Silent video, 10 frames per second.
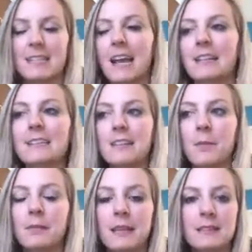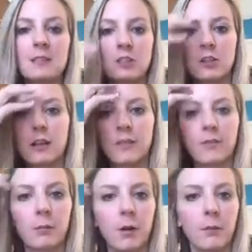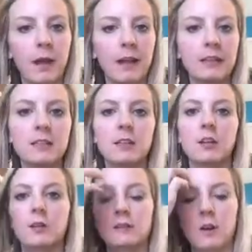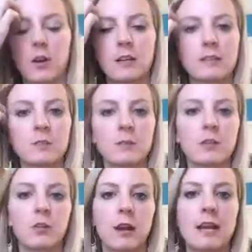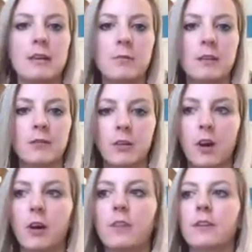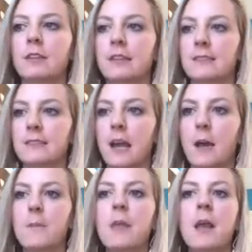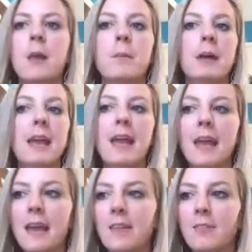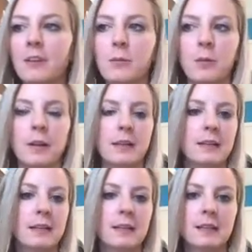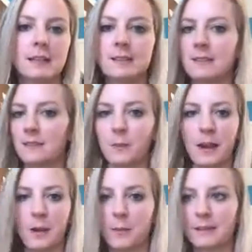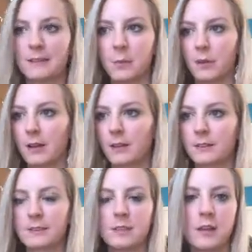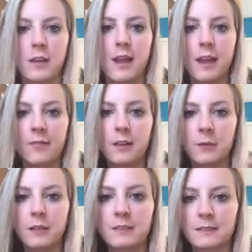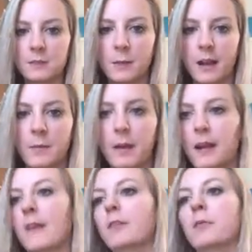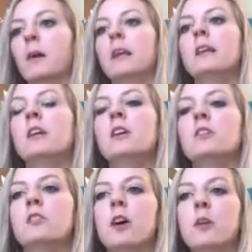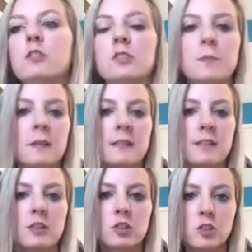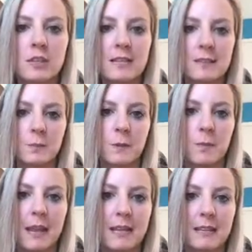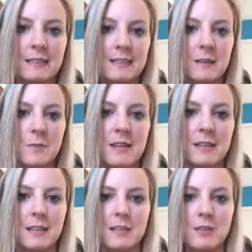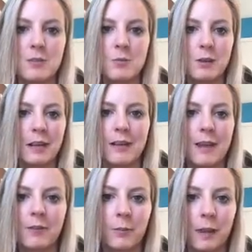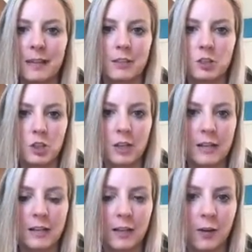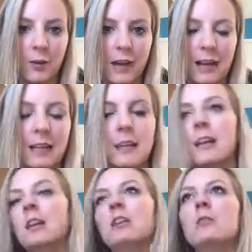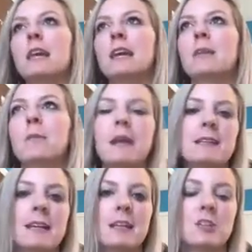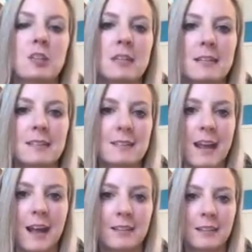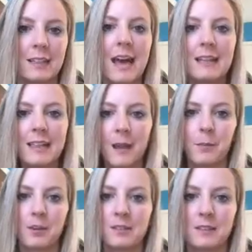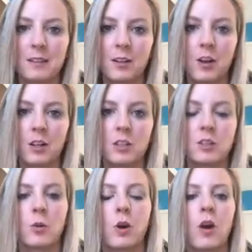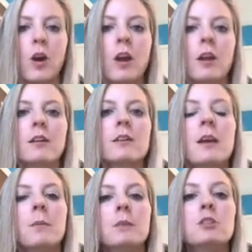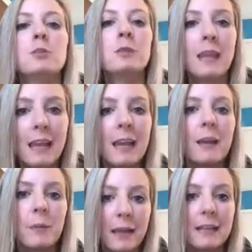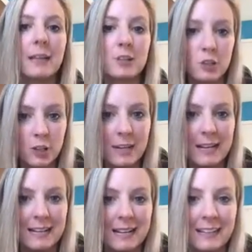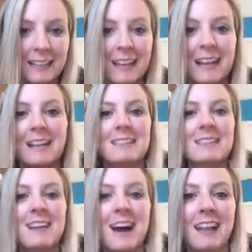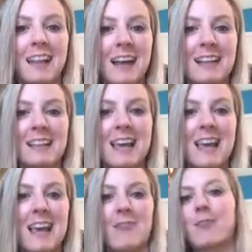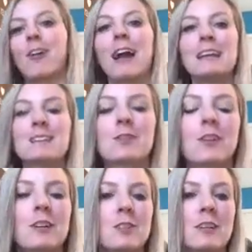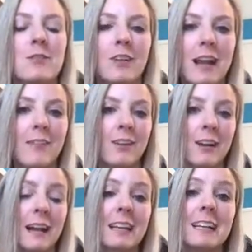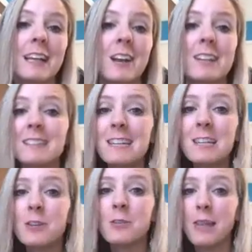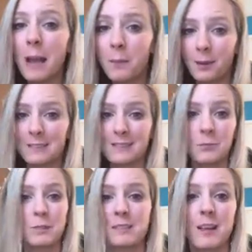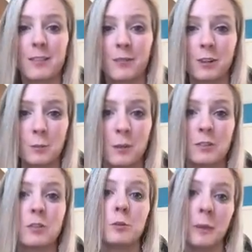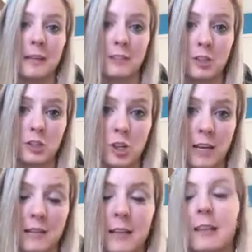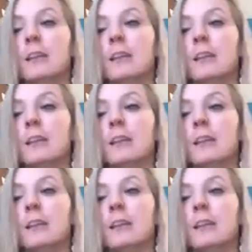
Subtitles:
Yes, some things do come from our mind. As artists, we create and we evolve and things come, but everyone is inspired by someone else. Everyone is inspired by everyone. So just because a tree has been painted doesn't mean that you can never paint a tree, okay? You can't paint that tree exactly like that person and call it your art, but you can paint a tree. It's not like they have rights for a tree forever, and I can guarantee you that person was not the first person who painted a tree.